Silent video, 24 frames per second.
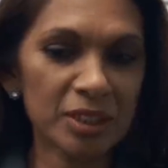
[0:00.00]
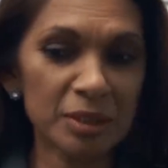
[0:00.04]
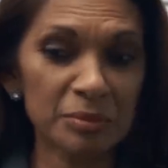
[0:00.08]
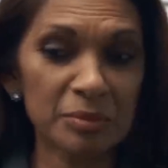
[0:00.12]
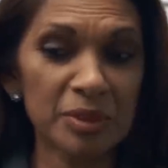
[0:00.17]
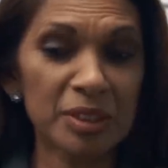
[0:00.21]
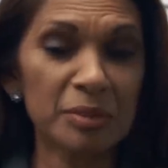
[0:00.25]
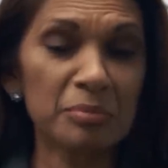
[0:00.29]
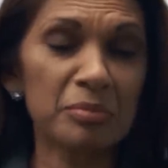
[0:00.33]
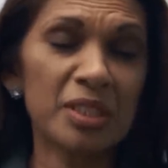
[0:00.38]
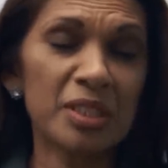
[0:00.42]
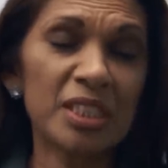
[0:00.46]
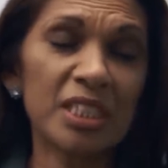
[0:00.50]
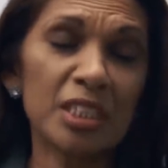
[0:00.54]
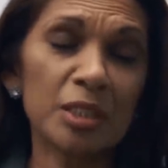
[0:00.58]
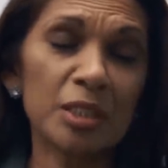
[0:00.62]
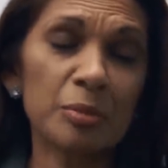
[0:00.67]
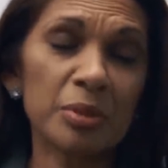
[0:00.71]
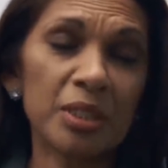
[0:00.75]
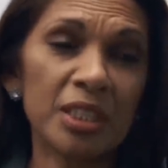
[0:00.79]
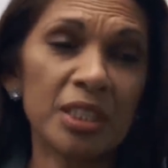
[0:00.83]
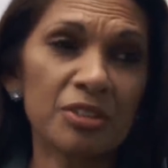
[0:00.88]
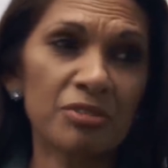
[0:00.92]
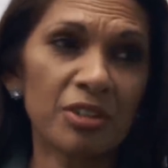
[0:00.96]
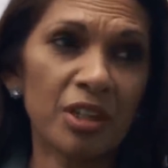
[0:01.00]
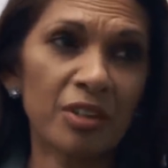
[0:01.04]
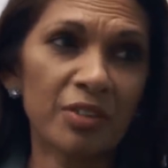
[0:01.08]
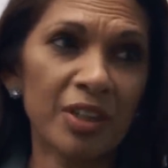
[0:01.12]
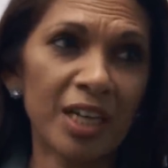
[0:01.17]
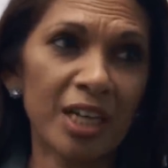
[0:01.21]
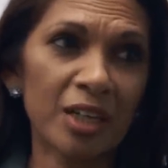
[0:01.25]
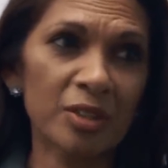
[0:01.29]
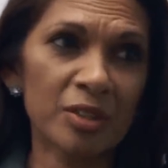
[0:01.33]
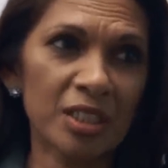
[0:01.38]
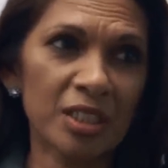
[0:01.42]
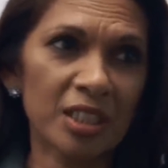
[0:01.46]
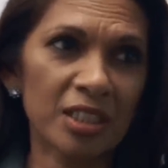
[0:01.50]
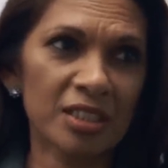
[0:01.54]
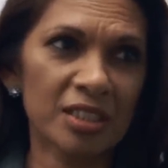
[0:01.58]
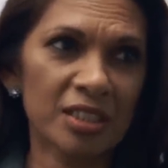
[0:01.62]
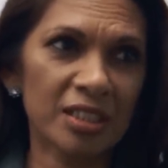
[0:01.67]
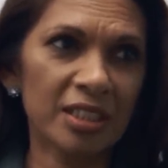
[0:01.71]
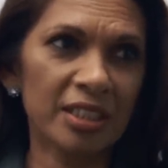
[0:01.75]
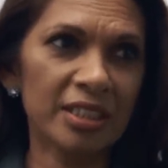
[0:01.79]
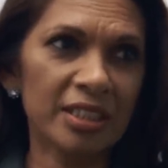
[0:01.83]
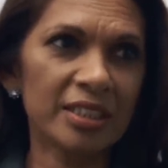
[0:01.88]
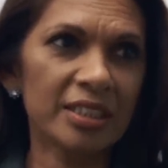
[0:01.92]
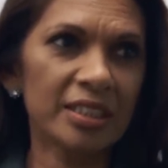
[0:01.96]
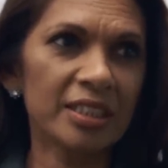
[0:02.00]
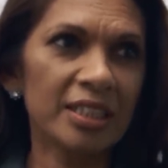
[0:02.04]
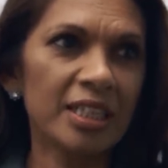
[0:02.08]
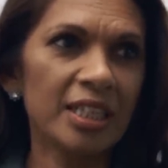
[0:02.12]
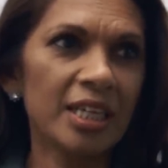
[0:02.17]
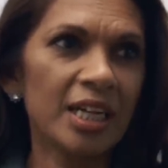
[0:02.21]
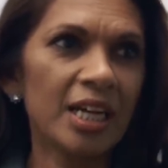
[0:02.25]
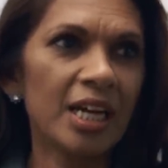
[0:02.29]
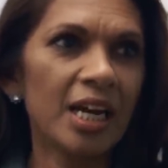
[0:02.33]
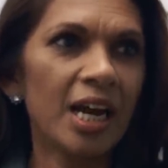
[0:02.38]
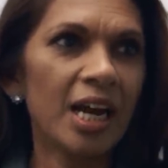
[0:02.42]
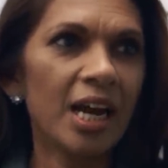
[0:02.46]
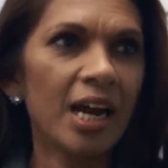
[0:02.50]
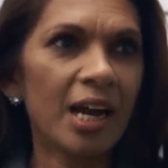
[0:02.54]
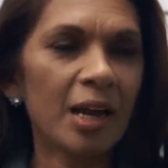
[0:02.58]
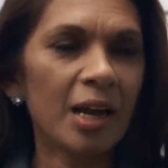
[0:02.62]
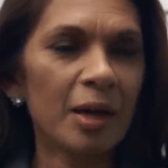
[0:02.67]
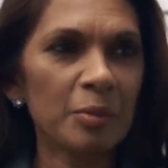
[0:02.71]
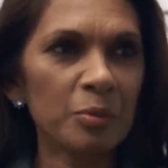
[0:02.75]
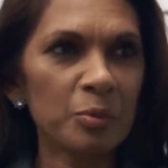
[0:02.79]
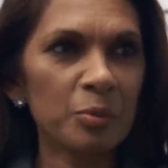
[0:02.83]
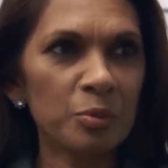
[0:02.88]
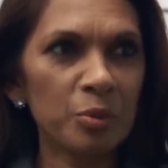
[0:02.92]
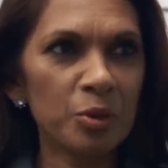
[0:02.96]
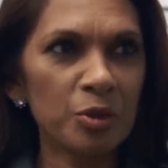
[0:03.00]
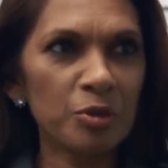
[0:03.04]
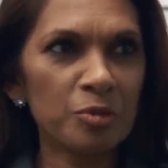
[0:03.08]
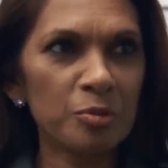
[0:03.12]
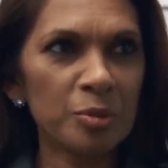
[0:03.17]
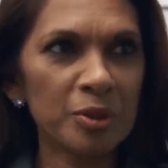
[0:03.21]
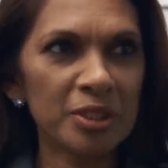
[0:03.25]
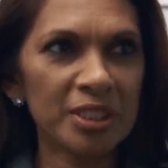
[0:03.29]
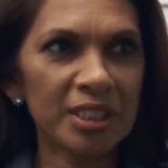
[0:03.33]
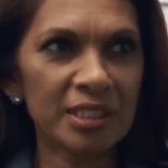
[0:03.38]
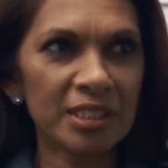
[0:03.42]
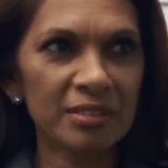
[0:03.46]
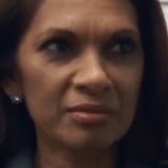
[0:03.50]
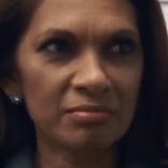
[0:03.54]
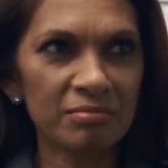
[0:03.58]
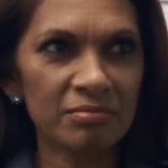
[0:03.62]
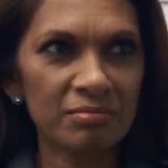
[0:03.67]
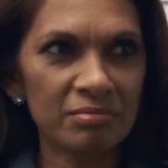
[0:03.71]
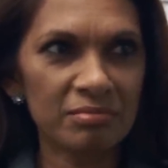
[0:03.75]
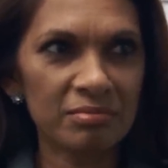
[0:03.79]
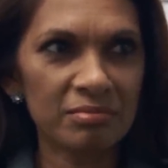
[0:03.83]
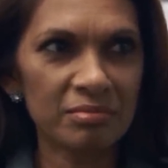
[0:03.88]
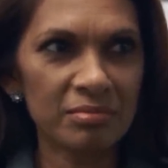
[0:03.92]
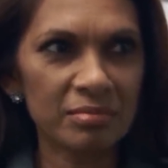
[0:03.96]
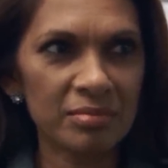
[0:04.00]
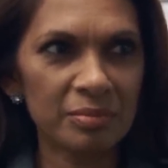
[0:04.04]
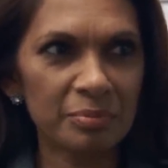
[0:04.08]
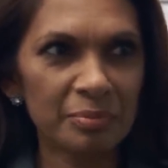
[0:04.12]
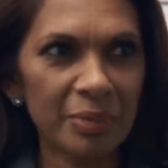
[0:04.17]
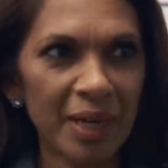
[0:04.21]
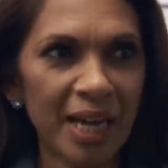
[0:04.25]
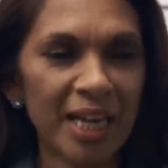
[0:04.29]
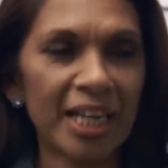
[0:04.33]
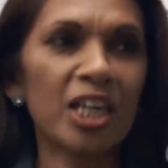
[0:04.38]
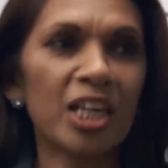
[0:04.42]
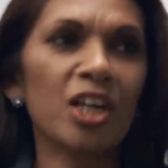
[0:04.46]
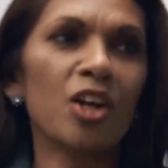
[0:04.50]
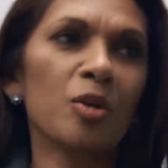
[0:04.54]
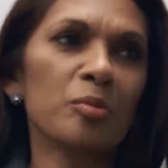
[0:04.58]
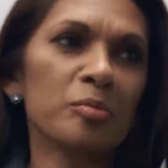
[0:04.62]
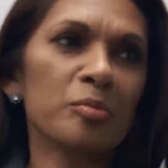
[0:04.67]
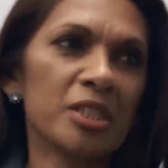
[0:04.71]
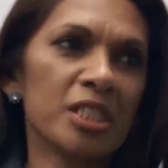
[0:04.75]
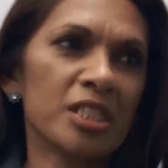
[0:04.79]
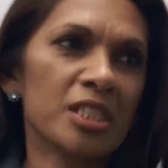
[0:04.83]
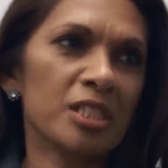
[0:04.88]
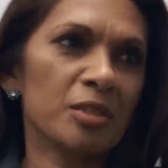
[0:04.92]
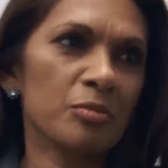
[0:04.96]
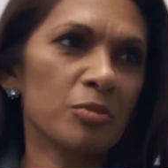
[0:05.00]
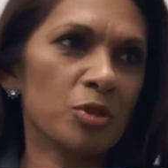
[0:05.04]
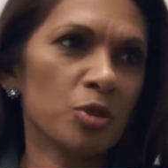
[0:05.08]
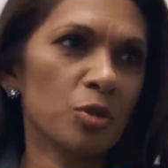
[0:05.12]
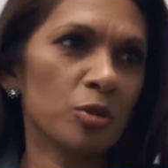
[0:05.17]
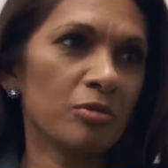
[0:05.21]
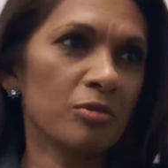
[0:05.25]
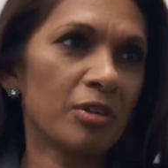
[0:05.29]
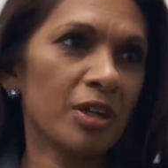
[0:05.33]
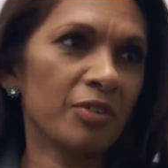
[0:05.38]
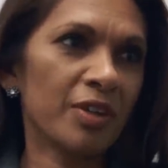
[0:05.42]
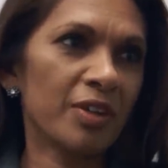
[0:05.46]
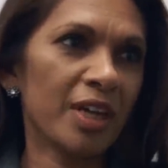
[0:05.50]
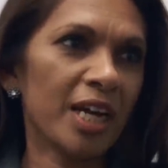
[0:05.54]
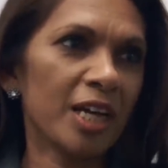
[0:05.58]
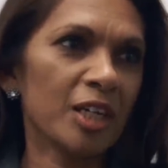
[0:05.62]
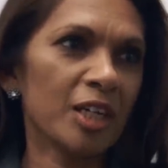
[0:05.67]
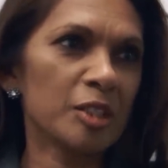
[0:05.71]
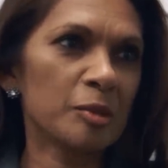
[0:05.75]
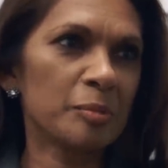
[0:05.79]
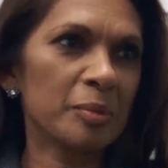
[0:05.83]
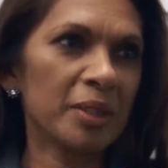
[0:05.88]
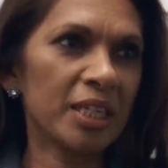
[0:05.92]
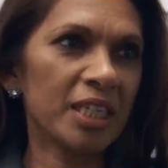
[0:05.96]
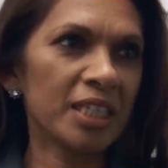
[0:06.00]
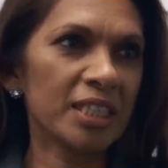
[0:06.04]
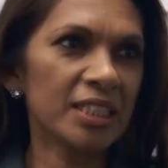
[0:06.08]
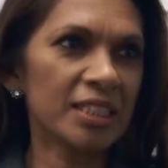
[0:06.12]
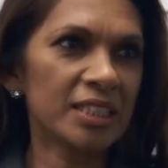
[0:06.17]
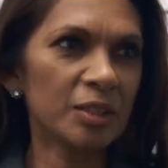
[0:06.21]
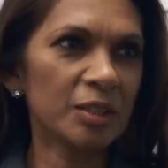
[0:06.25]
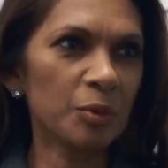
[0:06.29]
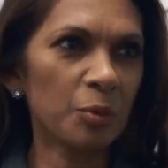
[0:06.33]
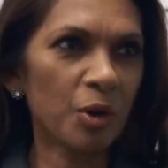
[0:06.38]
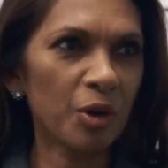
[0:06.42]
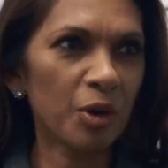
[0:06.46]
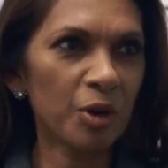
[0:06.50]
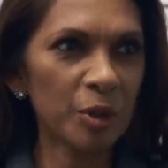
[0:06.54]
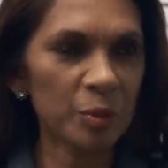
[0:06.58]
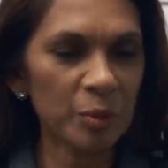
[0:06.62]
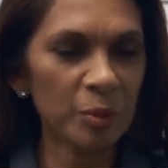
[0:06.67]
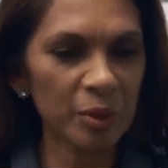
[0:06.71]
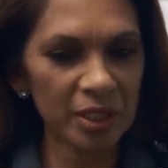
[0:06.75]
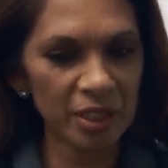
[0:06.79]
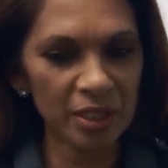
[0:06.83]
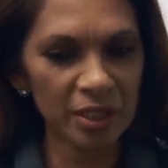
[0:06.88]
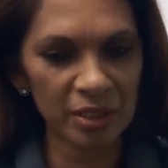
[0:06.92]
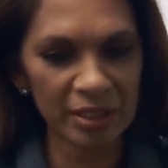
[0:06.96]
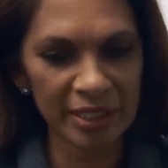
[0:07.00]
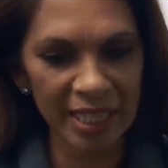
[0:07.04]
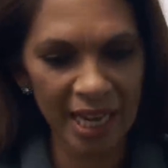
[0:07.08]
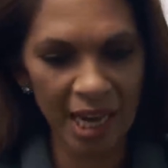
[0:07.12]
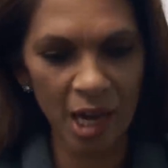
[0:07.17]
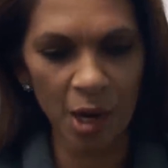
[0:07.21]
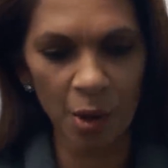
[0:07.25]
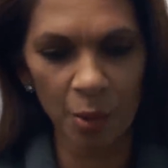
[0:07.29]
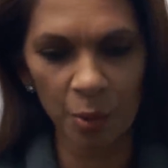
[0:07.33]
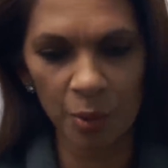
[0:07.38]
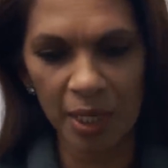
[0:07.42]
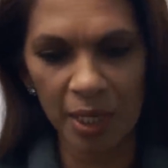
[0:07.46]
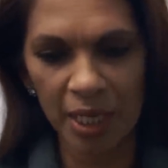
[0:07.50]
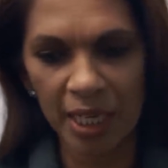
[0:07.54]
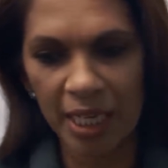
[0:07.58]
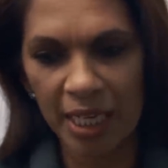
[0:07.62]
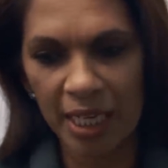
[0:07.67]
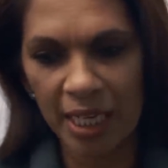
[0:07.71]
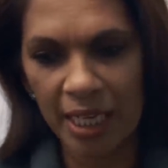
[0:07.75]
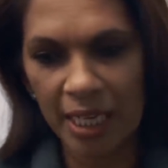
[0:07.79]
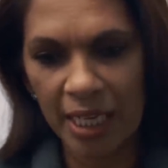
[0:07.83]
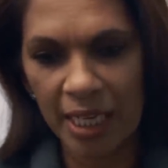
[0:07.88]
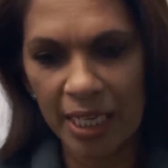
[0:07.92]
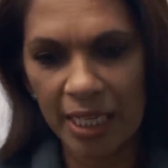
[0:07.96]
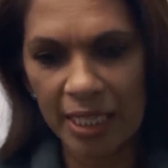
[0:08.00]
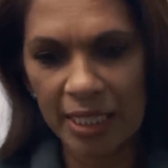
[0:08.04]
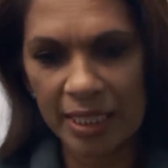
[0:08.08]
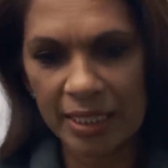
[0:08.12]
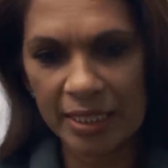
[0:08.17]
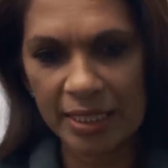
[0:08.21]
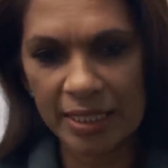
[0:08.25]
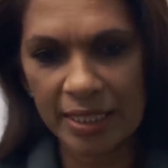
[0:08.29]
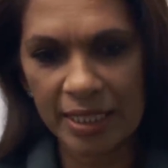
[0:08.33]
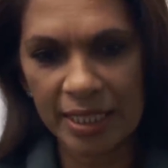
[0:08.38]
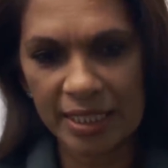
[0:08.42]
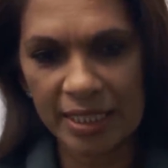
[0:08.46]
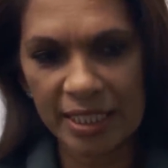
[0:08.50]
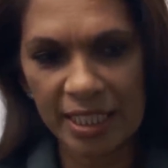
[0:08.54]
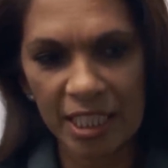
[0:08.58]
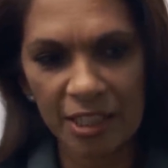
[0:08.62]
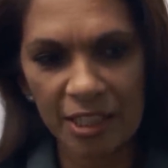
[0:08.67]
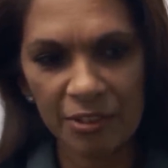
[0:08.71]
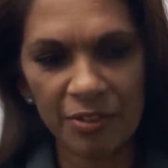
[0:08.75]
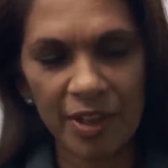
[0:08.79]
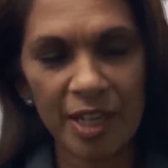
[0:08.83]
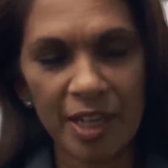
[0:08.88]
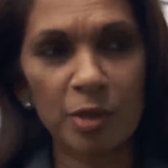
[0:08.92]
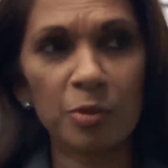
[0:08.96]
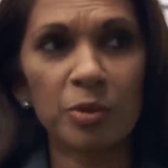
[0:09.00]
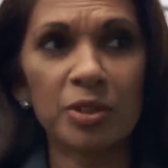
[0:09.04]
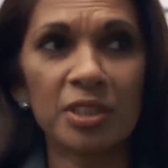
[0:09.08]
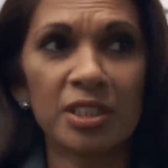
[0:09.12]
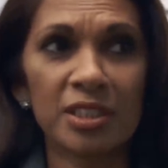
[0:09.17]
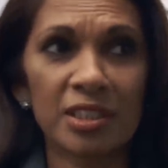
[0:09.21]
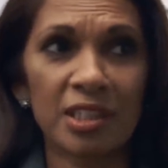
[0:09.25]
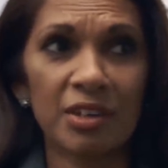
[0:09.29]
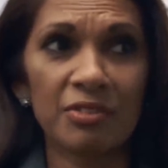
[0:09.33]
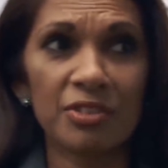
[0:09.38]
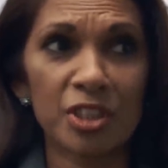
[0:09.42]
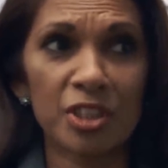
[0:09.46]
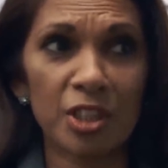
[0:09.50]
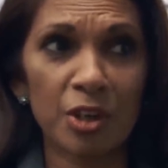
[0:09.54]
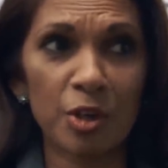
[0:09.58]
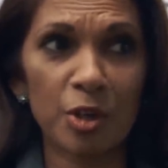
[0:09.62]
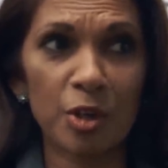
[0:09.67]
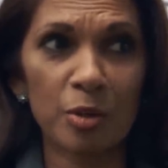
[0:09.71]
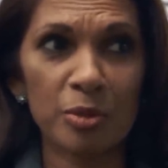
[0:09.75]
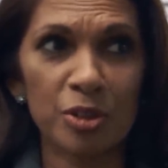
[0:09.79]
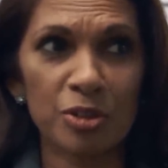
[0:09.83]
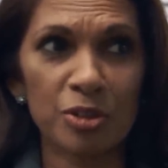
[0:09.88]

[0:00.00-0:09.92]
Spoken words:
From some senior police around the house last night, who put in panic alarm systems all around the house, because the worry we now is that if anyone discovers our home